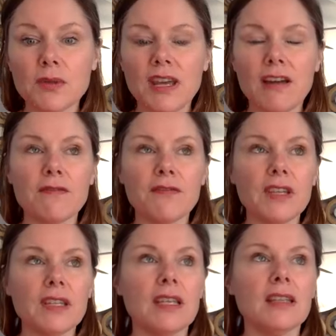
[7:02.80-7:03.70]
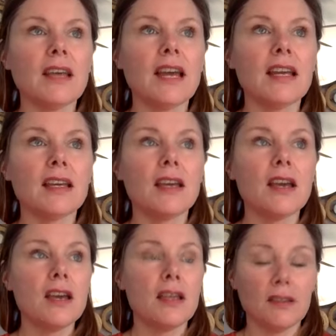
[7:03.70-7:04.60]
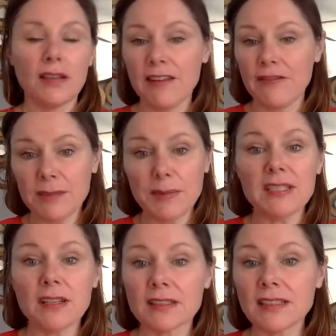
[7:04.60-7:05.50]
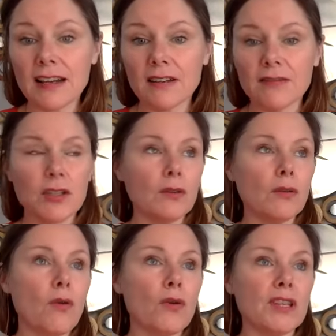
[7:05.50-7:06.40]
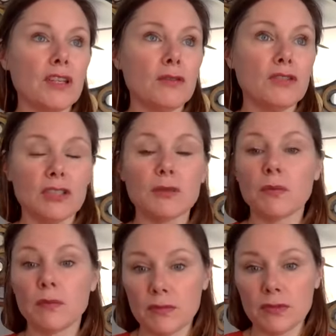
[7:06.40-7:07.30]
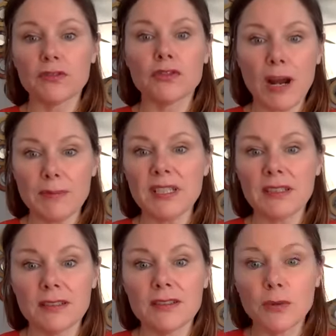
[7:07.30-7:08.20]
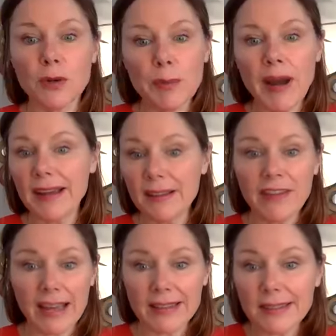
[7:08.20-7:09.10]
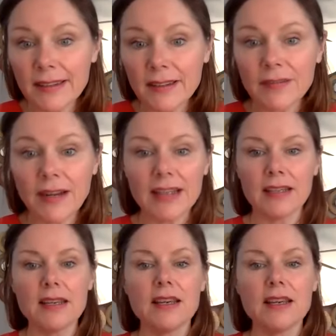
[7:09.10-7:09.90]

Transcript: without feeling like life has been sucked out of you or that you just dropped into a pile of acid, right?